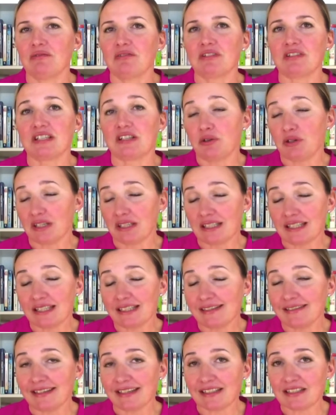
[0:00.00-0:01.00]
You can
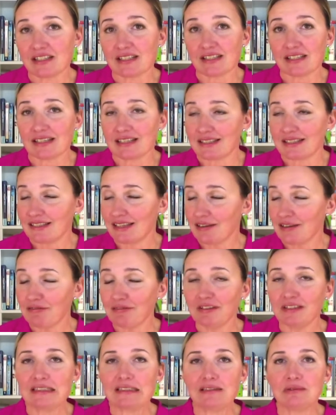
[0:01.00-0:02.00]
still exercise,
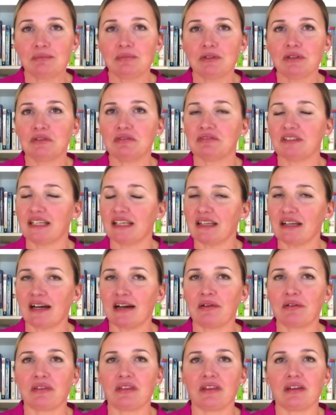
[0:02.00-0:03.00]
definitely move, get
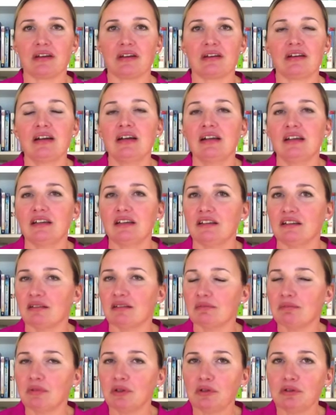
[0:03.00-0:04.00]
out there,
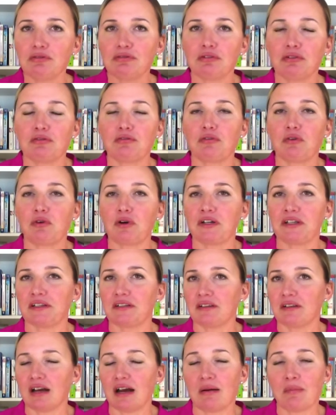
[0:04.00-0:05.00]
move for
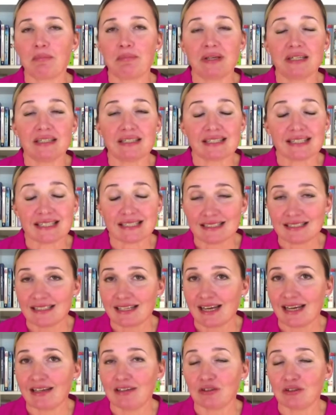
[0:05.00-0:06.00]
40 minutes a
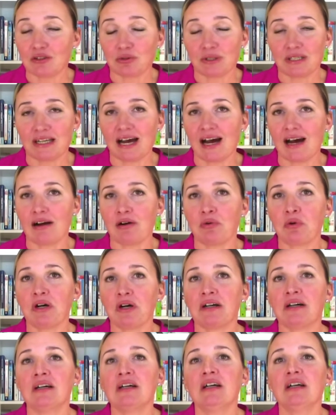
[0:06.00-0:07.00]
day to an hour.